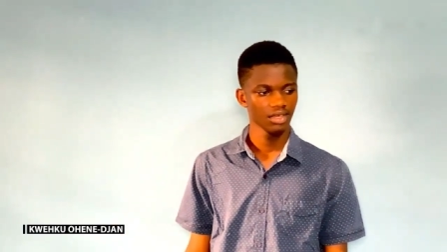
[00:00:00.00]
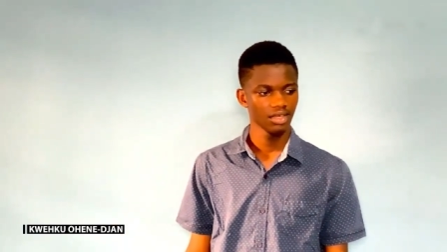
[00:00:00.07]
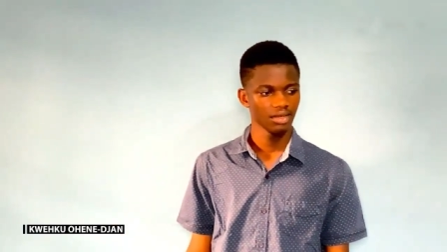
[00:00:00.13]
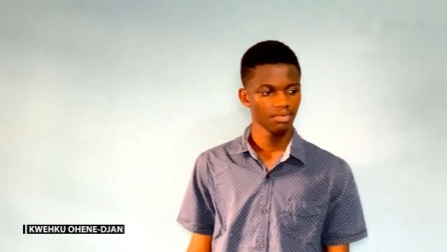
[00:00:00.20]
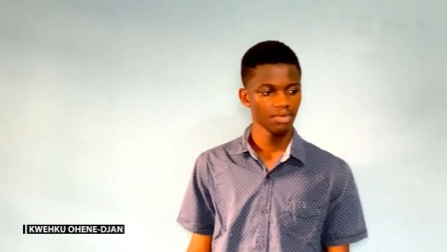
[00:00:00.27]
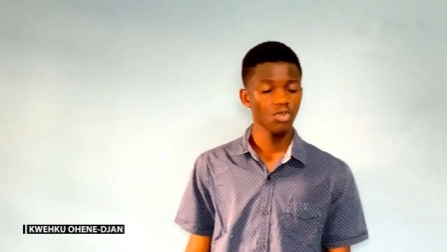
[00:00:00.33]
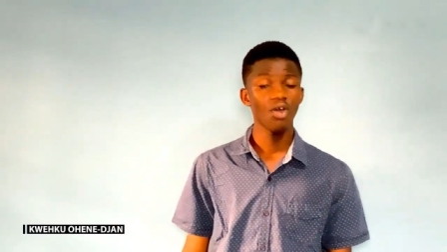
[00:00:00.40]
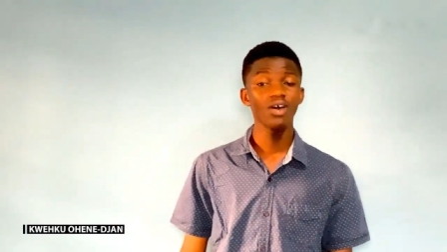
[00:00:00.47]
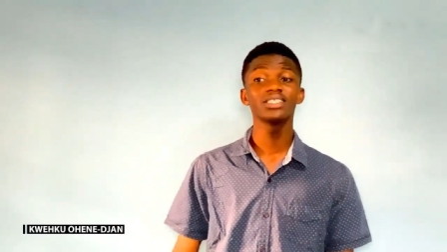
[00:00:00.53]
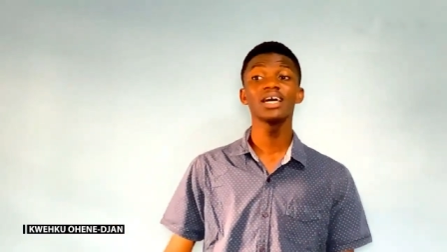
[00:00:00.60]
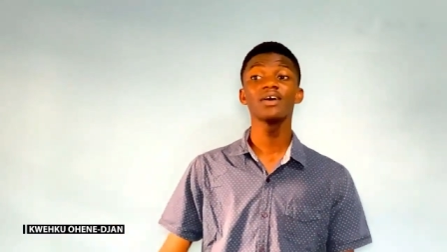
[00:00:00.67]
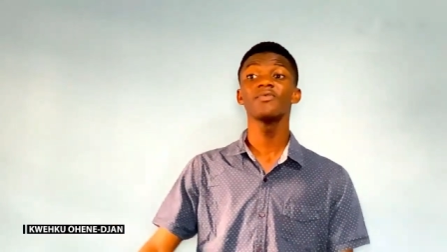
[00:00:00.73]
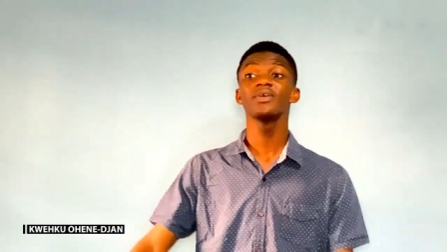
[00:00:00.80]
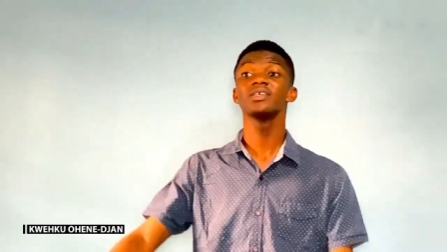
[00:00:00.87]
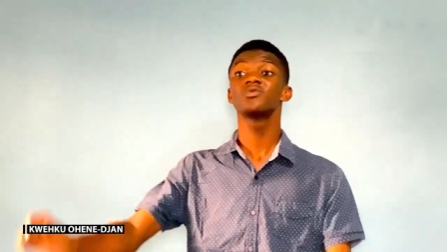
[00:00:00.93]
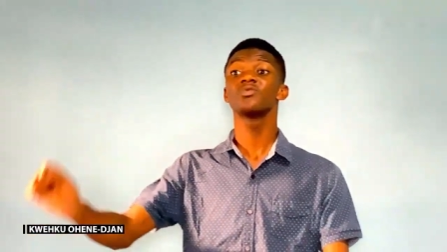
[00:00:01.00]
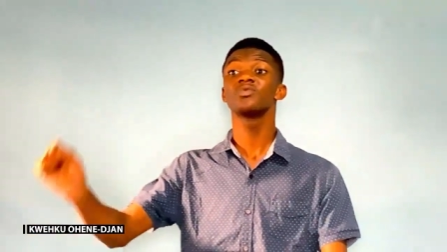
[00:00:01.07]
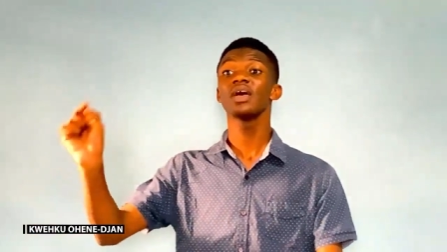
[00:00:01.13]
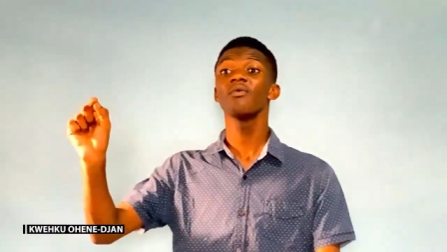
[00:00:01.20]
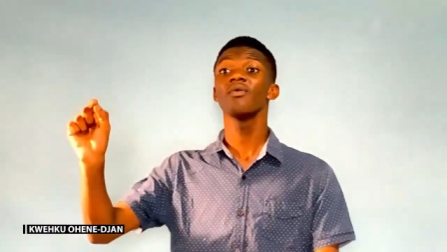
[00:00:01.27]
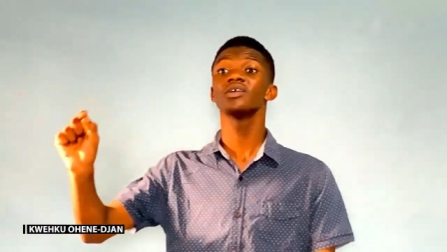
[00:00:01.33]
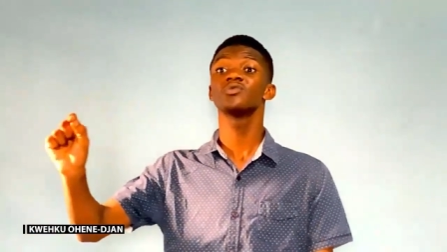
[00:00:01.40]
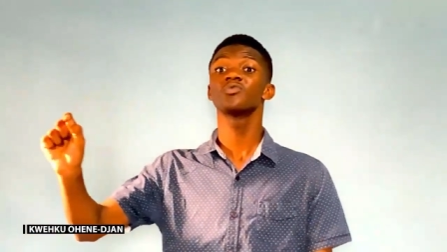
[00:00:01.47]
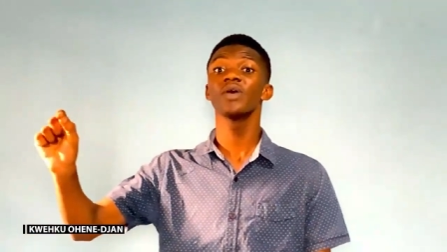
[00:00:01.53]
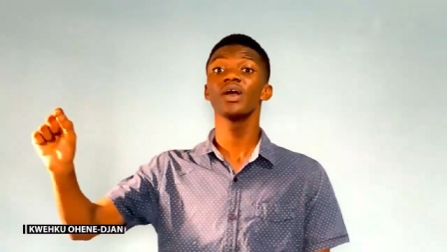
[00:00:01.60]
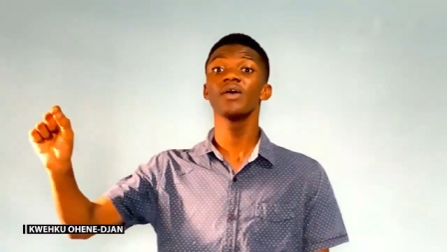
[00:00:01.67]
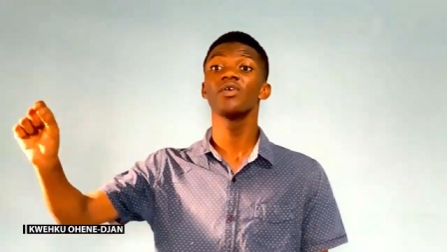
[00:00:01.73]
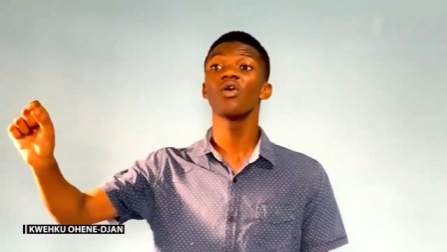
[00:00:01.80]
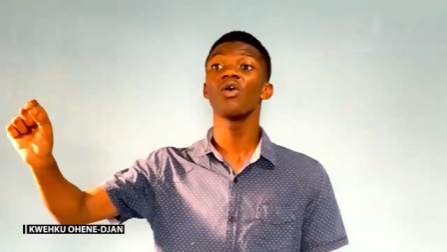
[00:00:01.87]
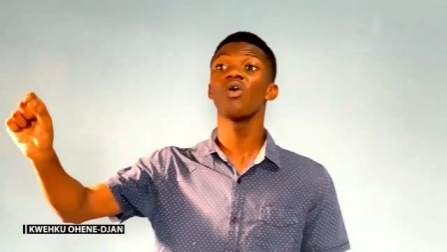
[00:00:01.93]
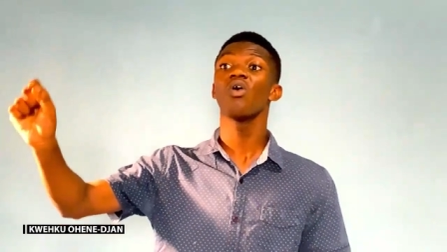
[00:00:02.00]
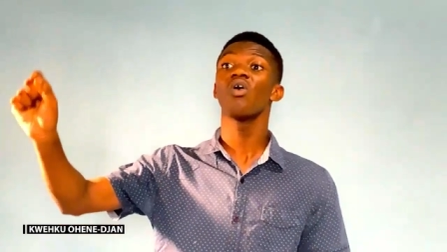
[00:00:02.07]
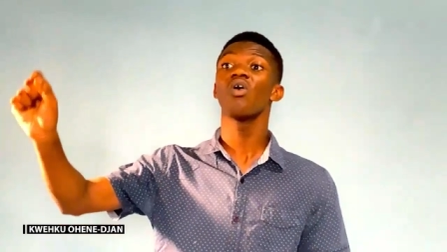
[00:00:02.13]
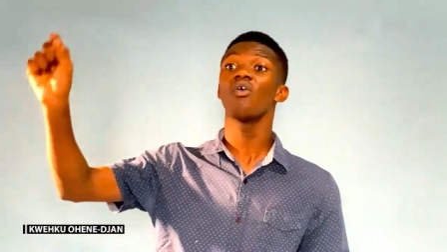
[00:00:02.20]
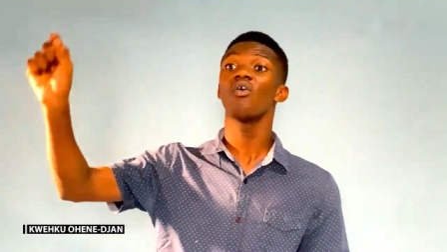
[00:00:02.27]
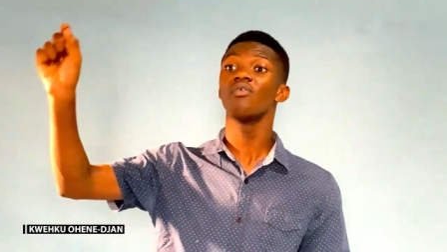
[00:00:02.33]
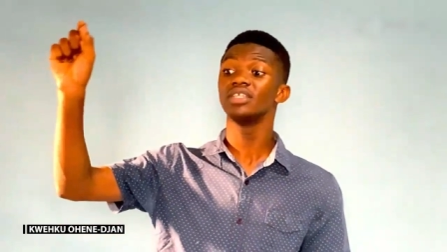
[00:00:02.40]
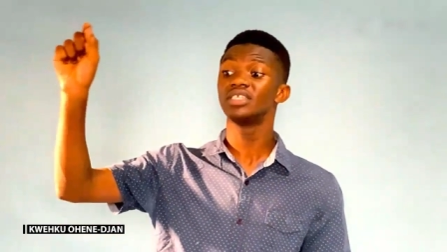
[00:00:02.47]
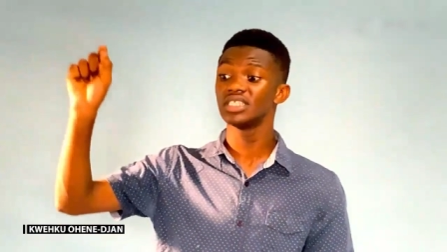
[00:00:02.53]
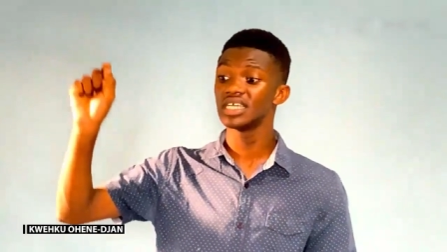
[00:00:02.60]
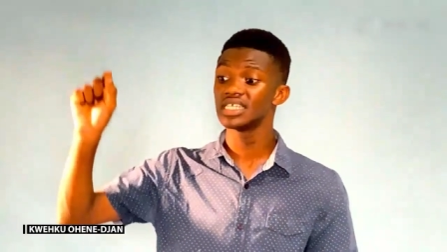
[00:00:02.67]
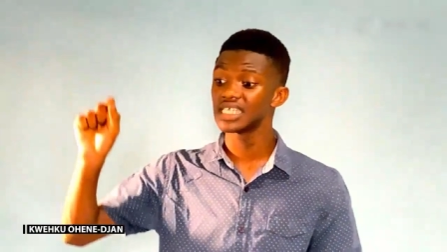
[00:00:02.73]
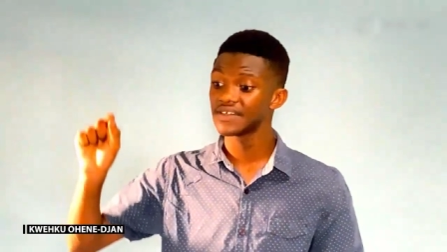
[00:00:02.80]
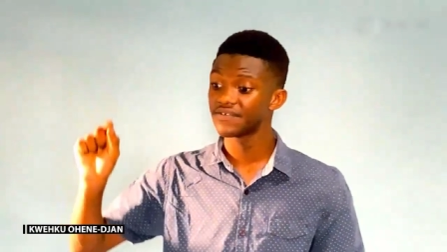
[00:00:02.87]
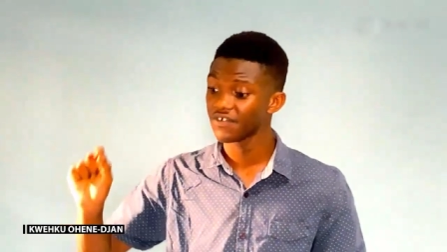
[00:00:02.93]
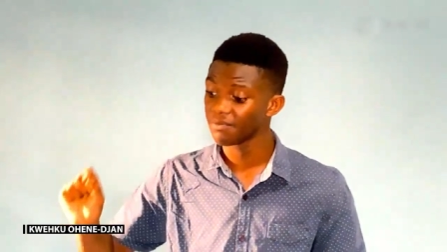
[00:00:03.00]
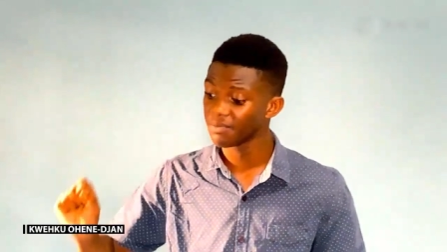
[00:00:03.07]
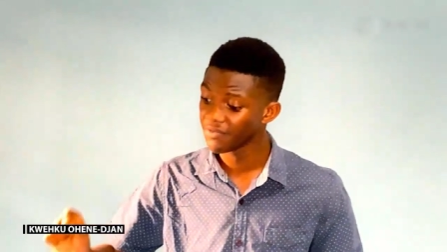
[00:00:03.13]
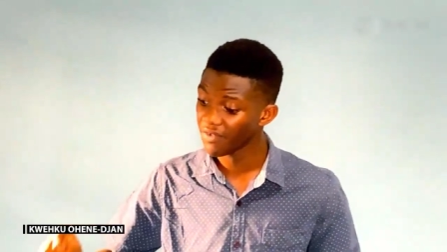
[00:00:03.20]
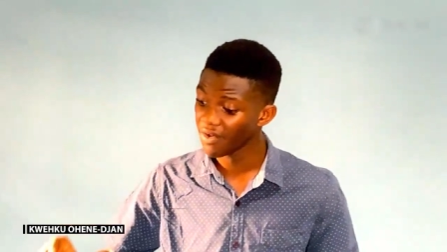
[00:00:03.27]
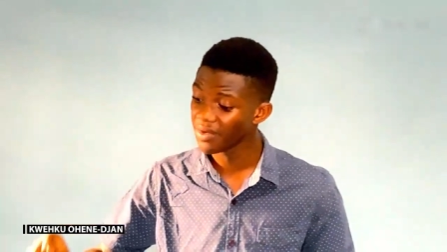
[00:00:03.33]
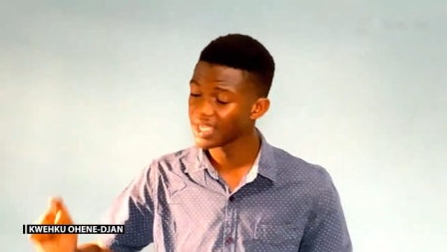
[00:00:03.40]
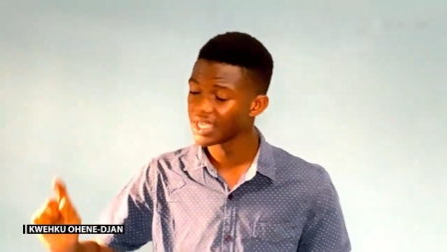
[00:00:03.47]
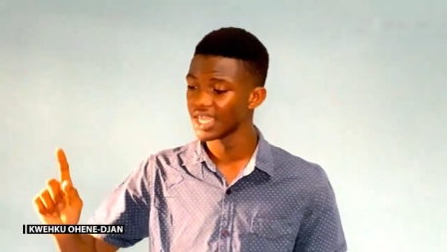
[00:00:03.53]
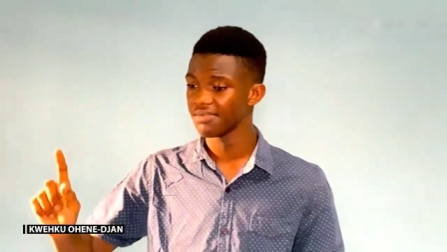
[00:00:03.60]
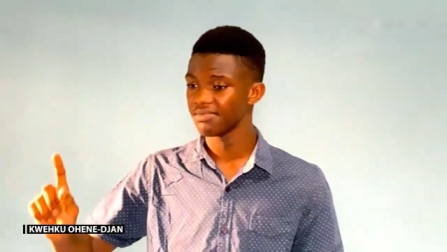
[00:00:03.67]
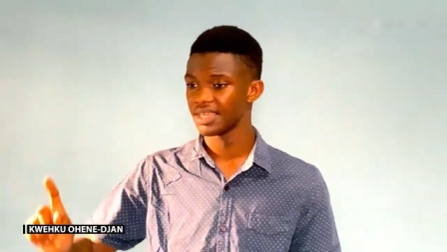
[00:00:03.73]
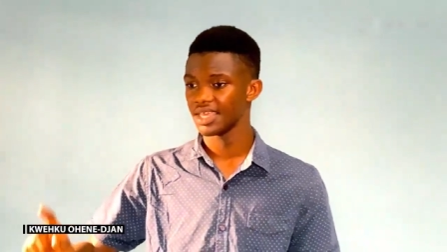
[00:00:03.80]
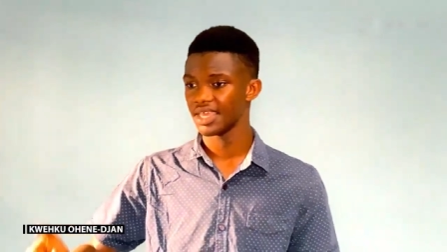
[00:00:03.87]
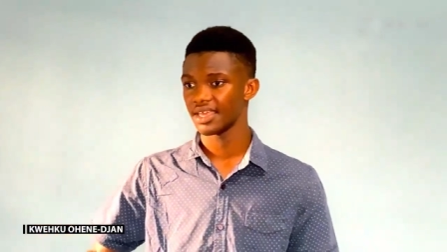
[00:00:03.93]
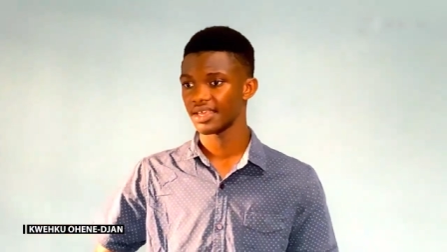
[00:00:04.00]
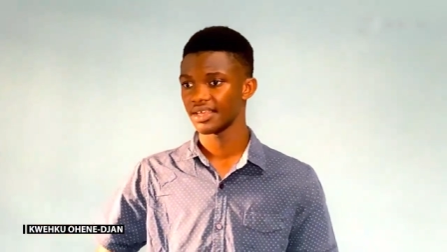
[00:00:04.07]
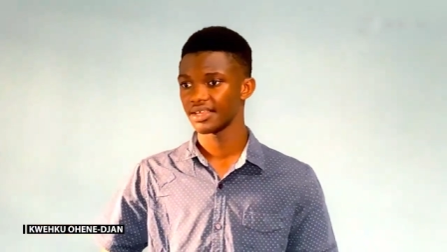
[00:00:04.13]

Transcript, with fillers: Because that was that was where we all originated from before we came here.